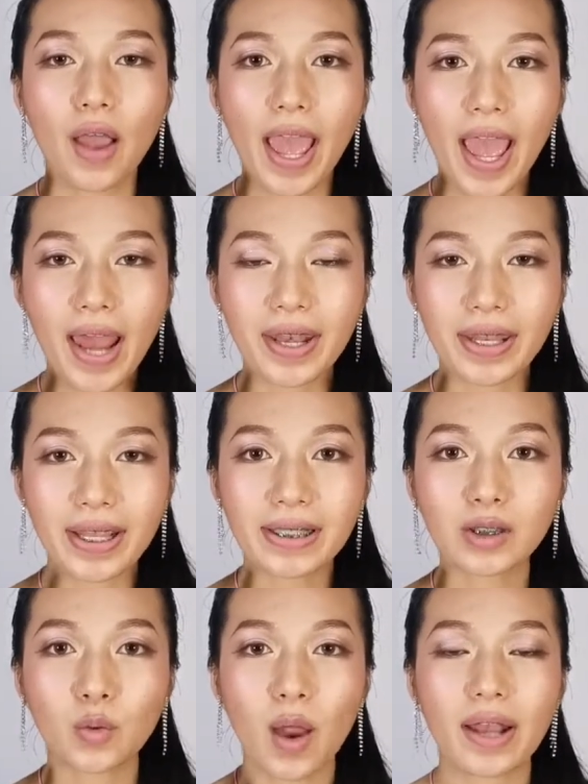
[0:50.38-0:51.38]
And
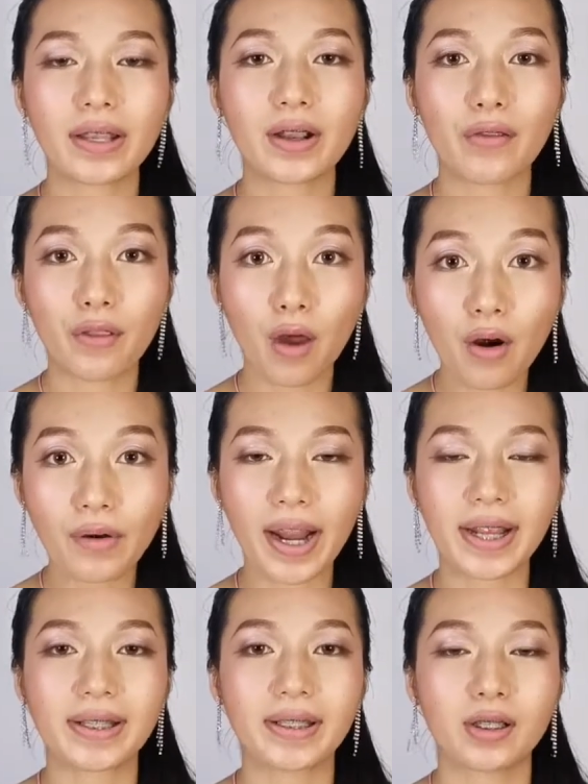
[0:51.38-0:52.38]
this one,
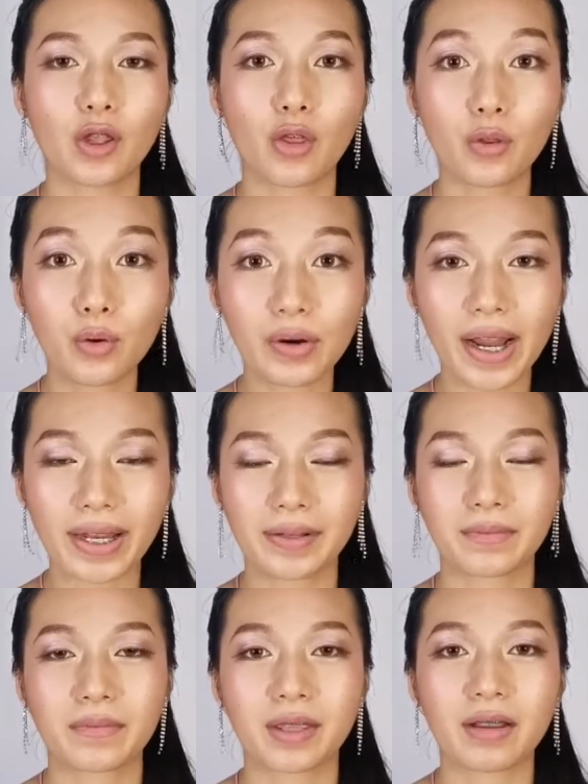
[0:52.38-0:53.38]
thorite,
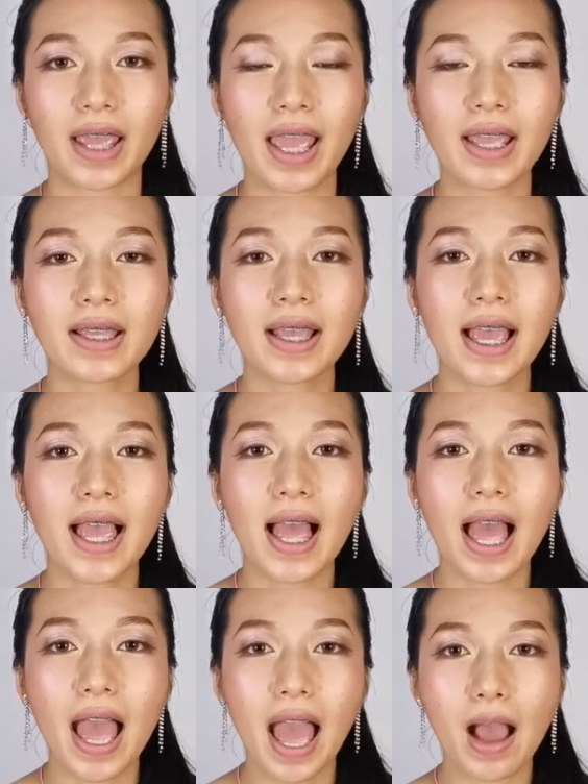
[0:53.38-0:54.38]
okay?
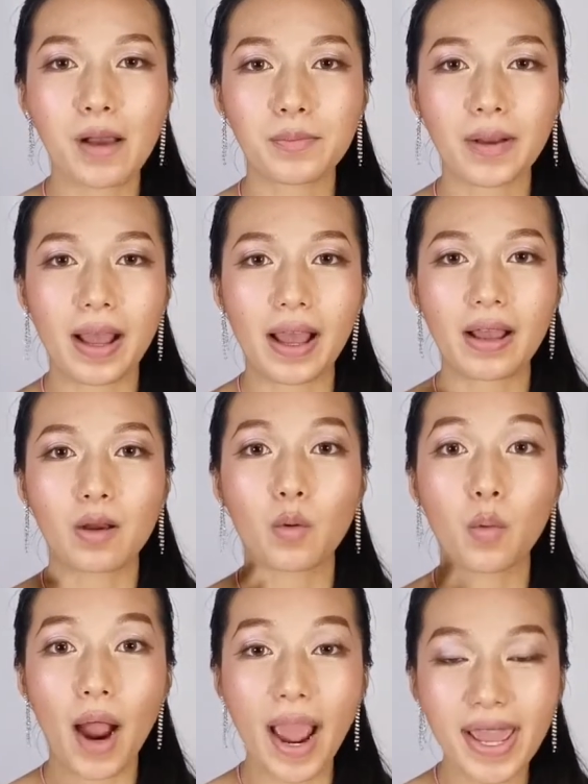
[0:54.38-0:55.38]
Have a
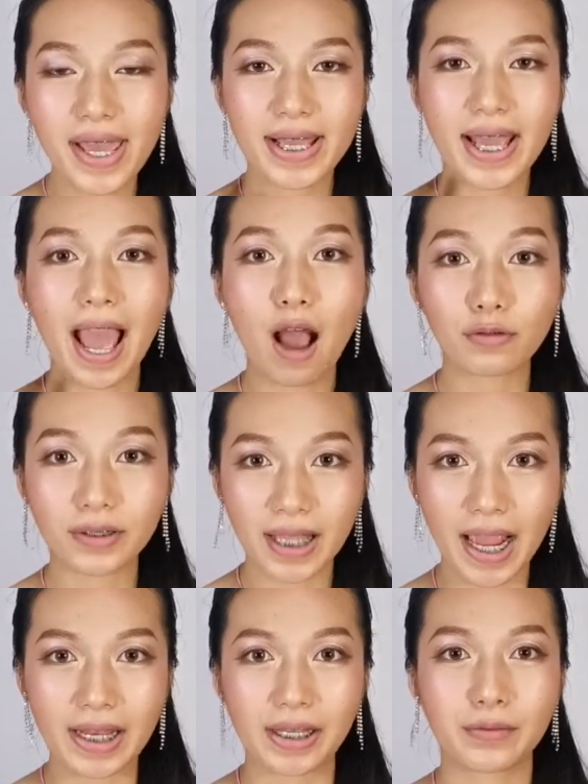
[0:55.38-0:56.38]
white
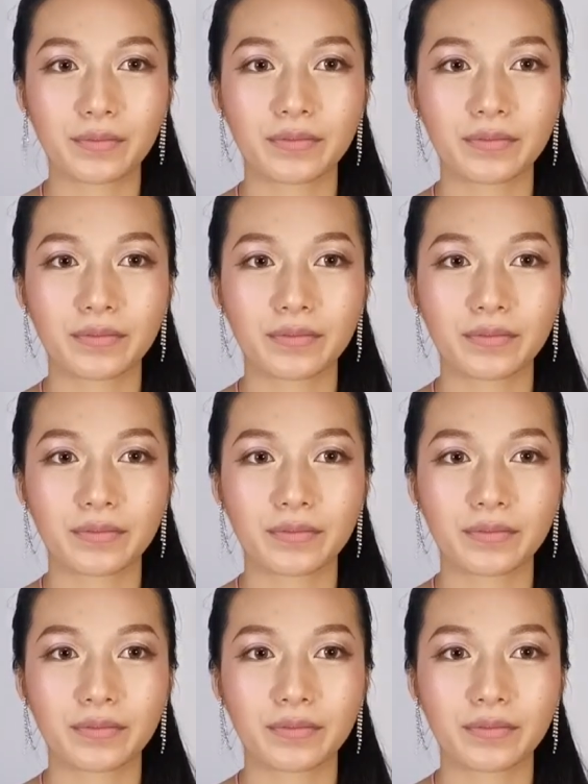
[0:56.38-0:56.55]
calcite.